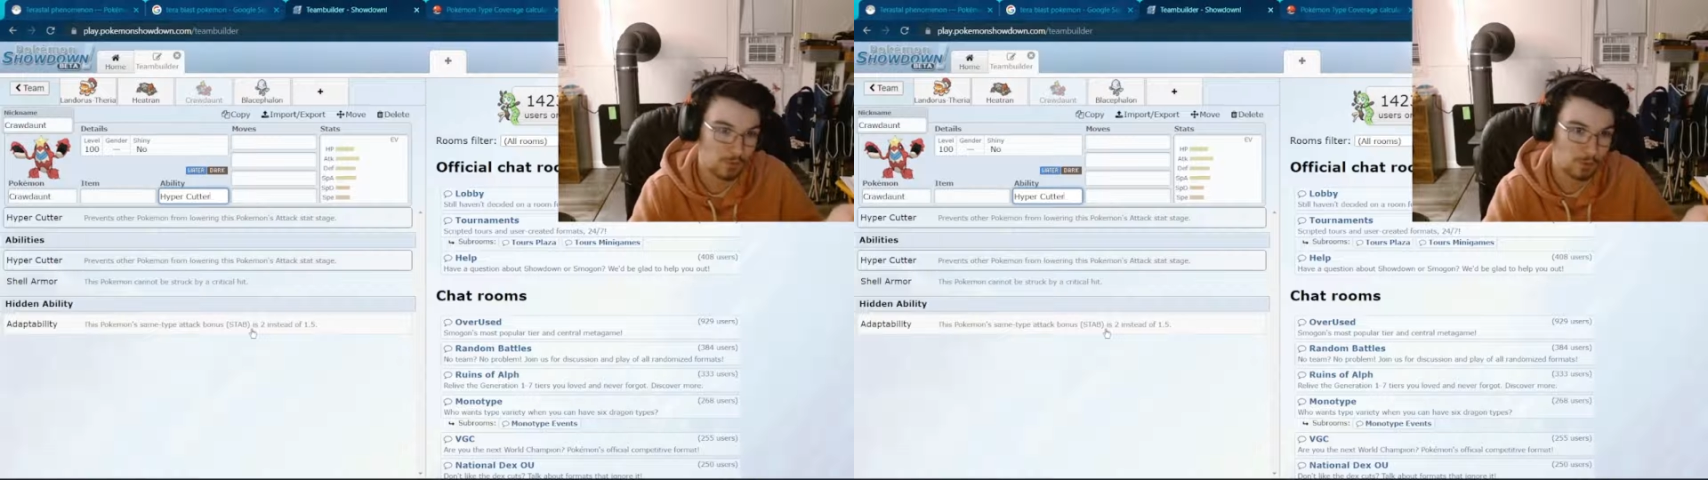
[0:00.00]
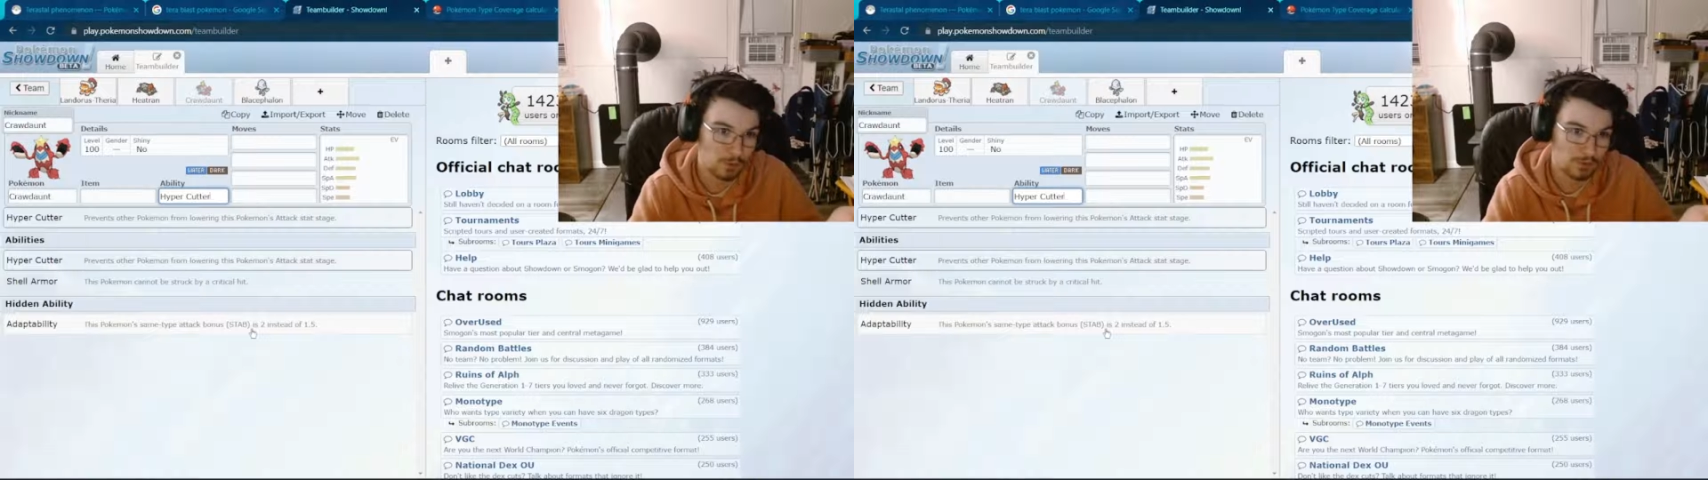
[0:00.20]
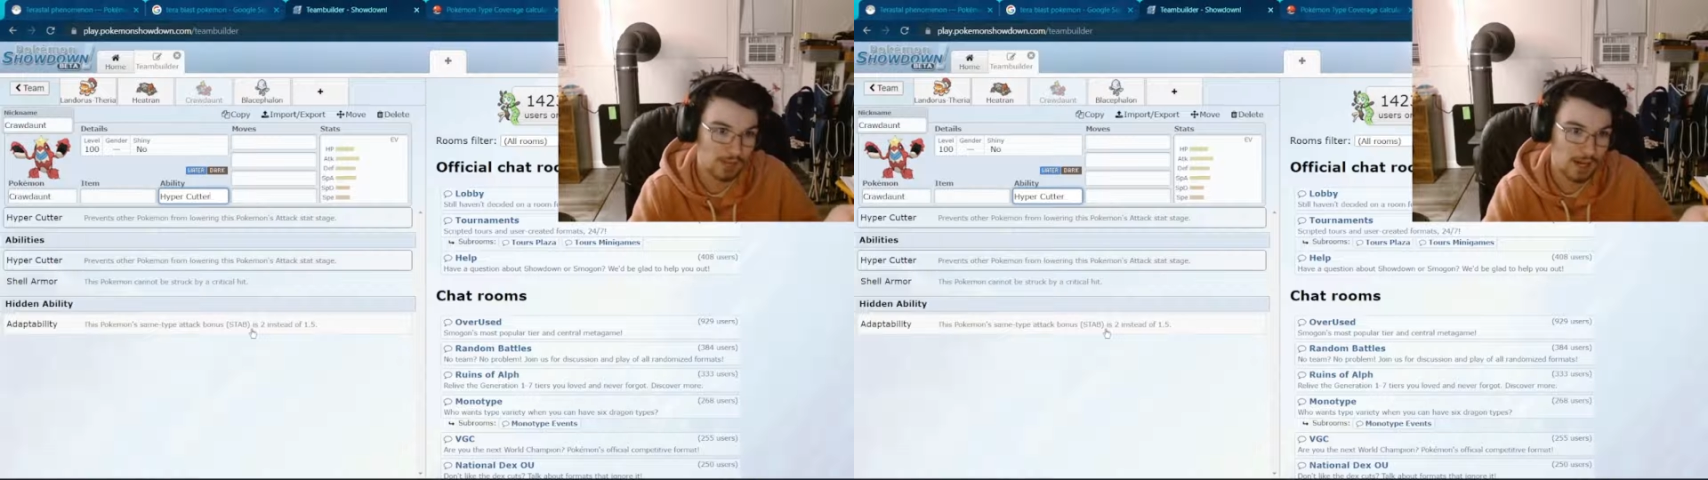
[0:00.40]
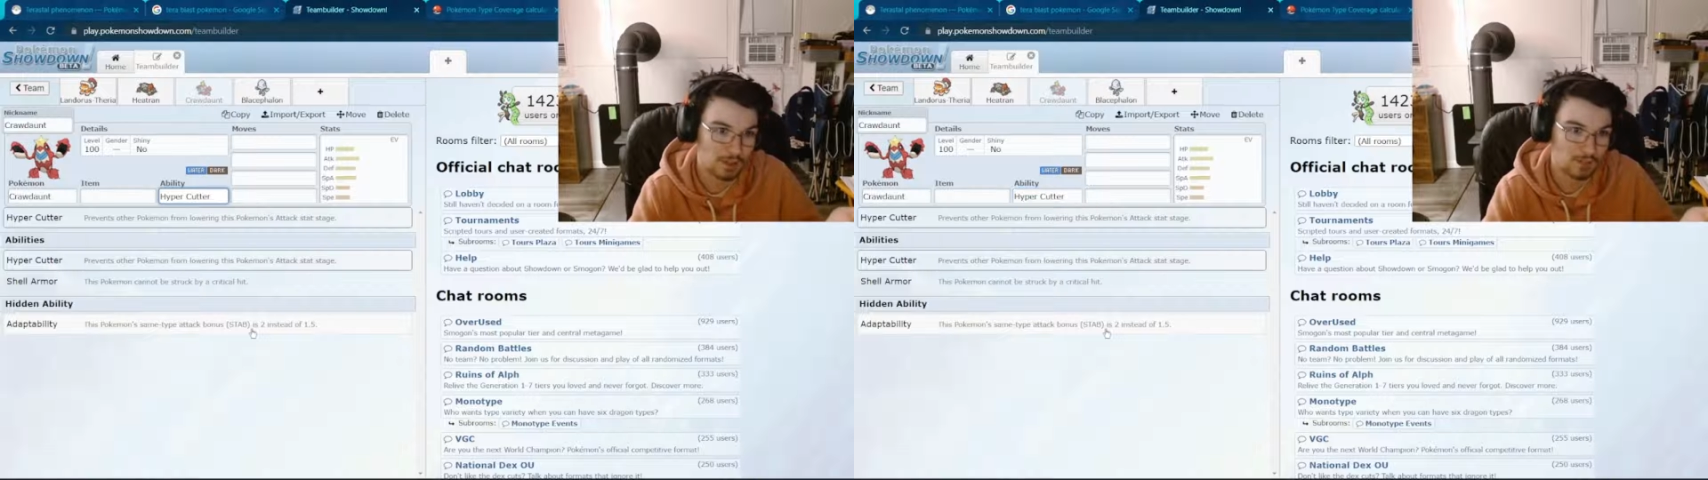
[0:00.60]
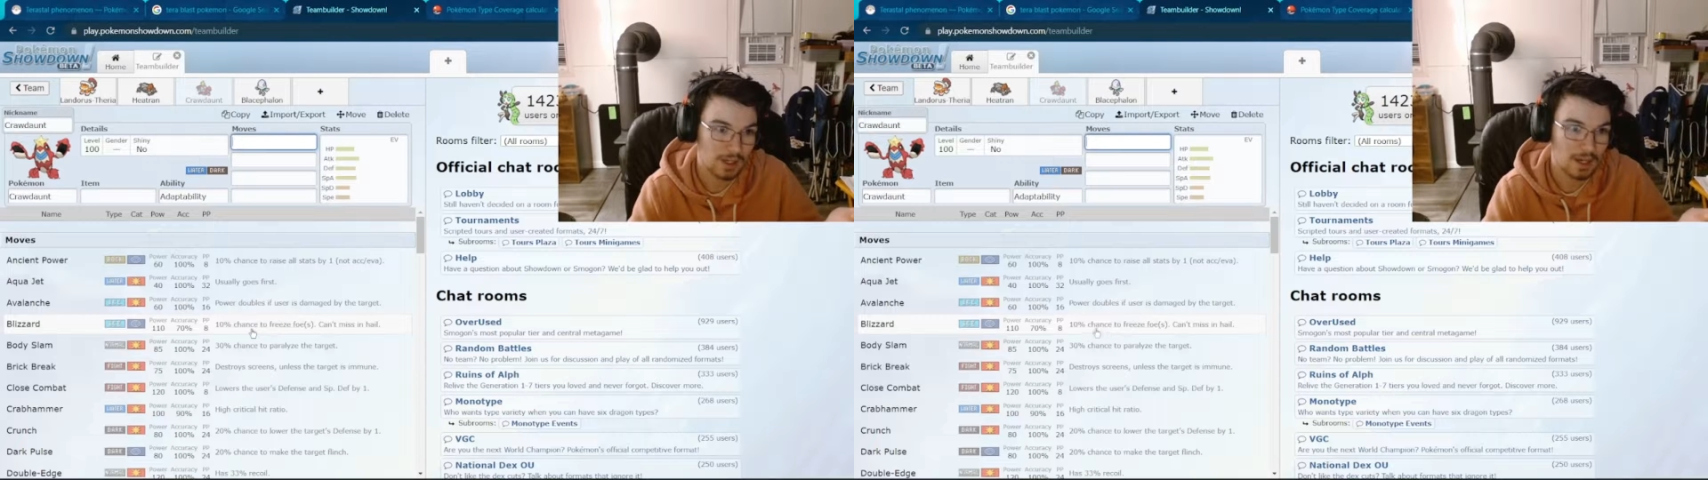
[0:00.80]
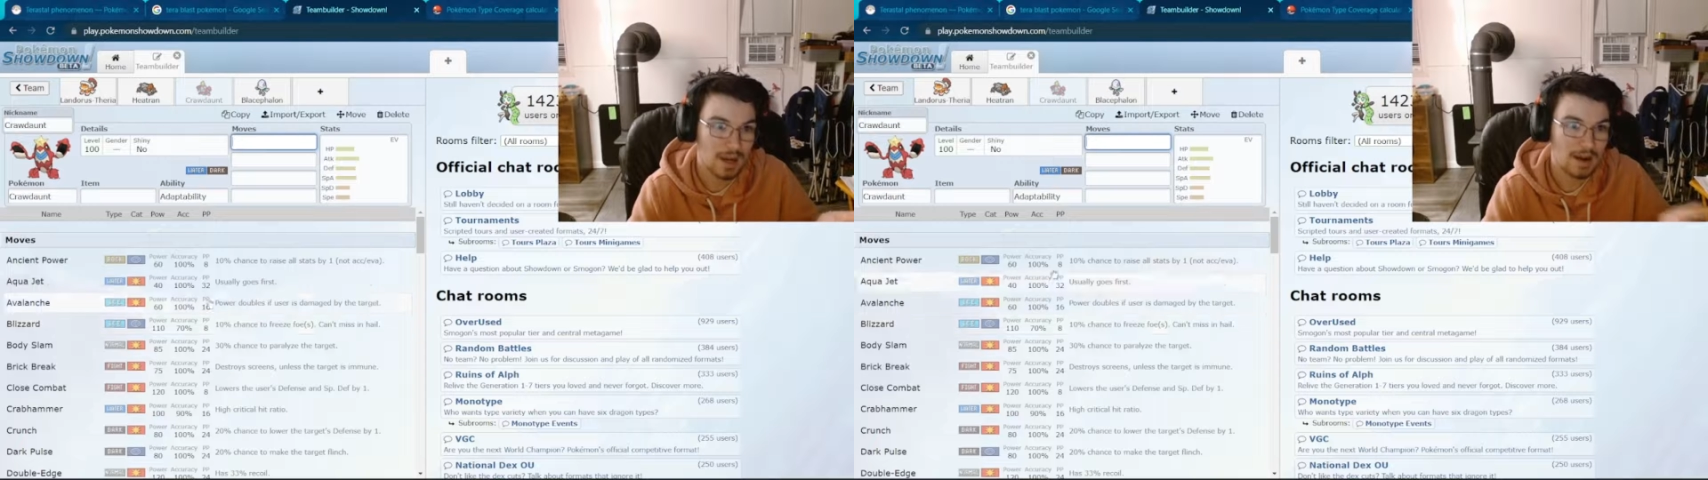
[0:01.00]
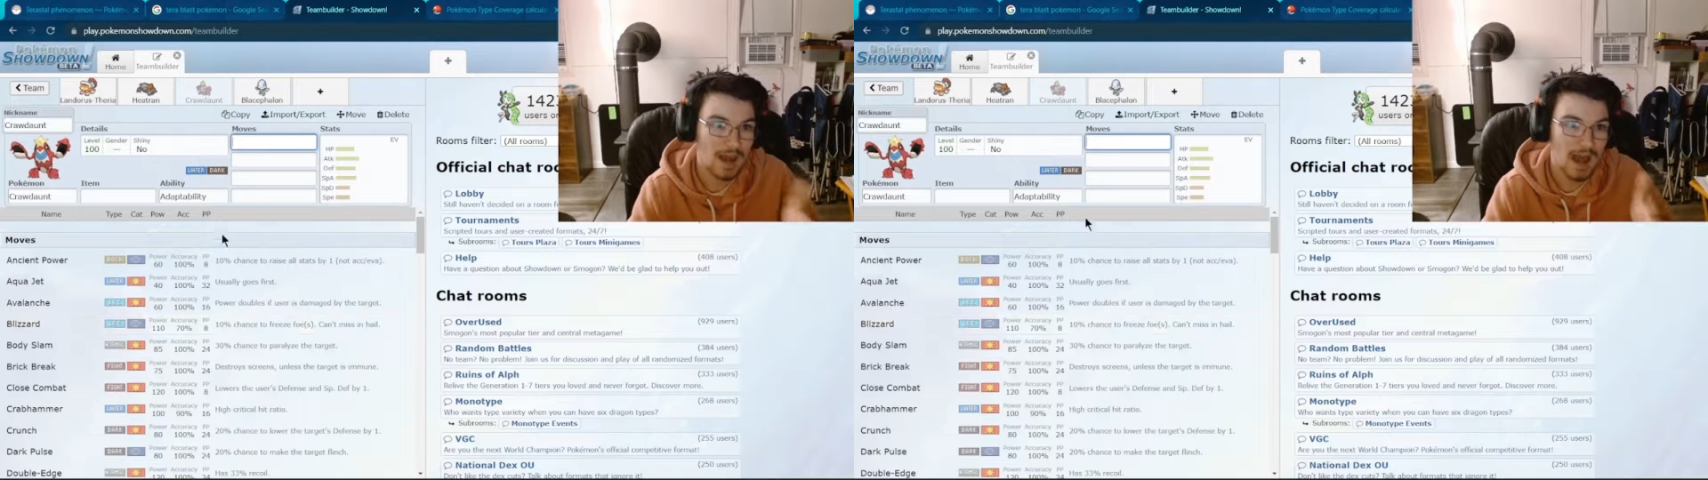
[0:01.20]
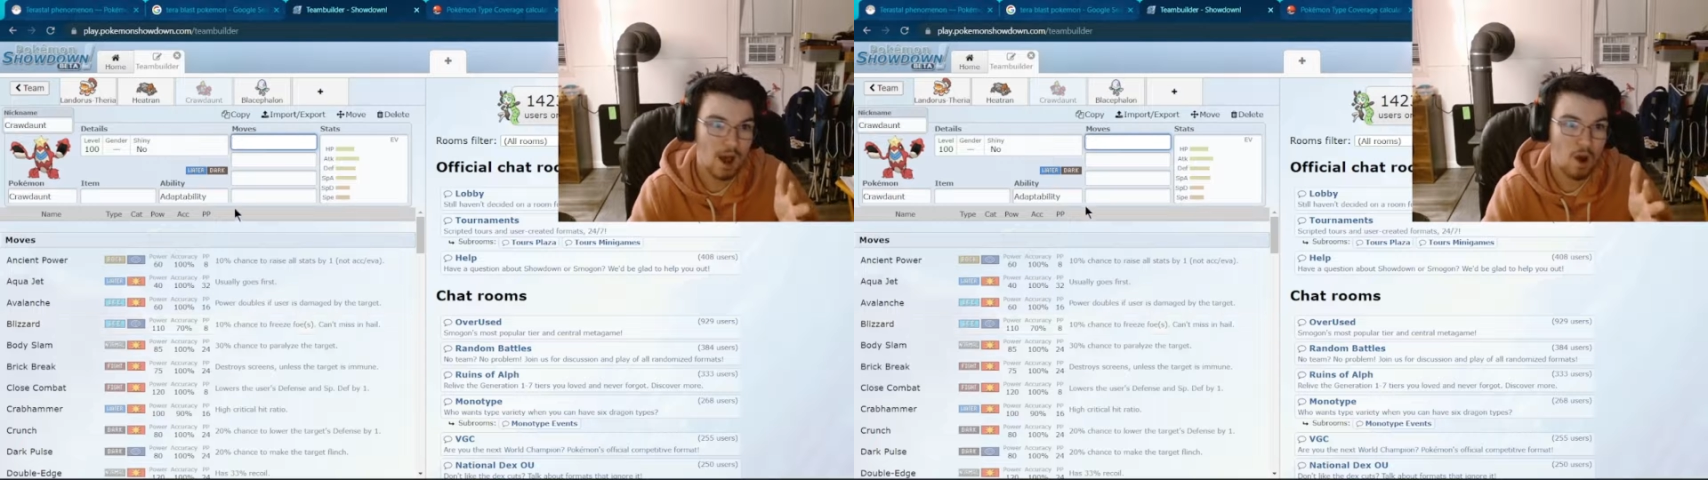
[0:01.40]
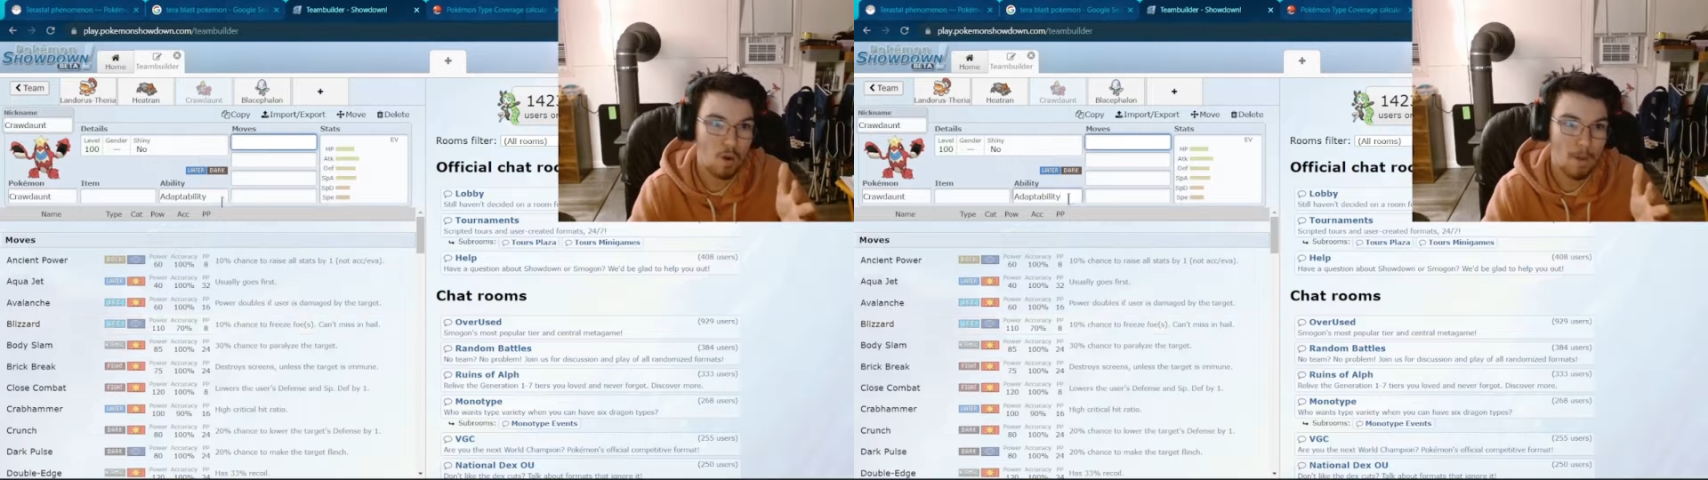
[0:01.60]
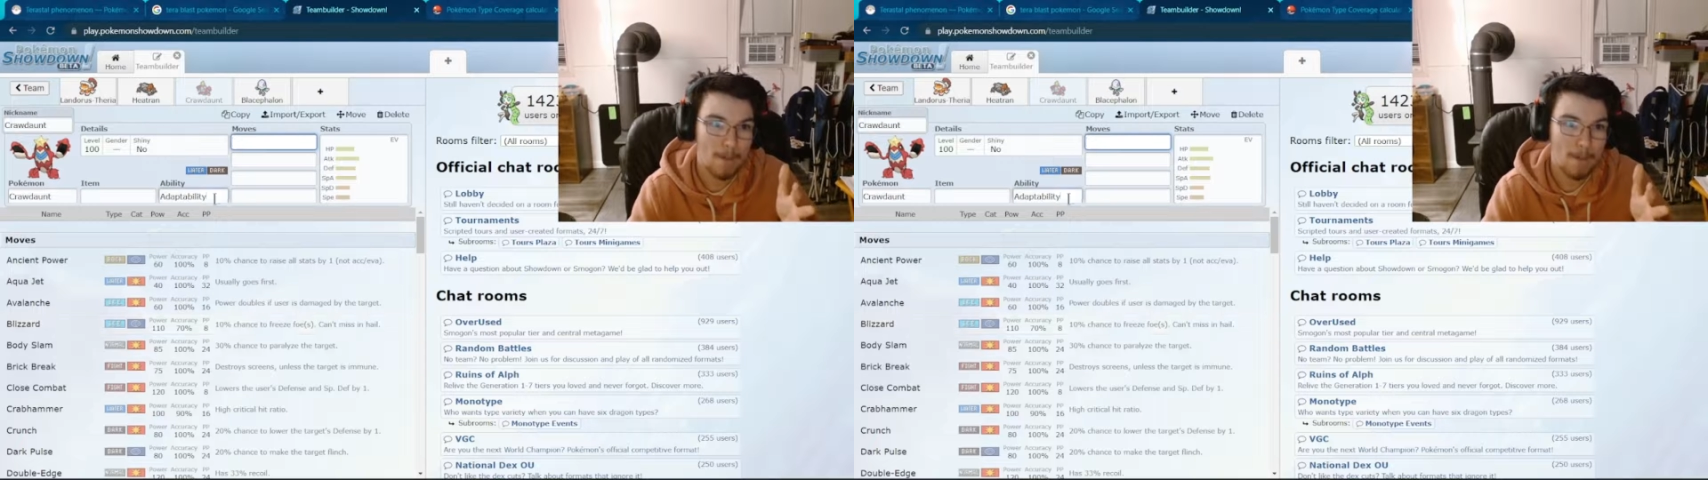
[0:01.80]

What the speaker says: 1.5. Now,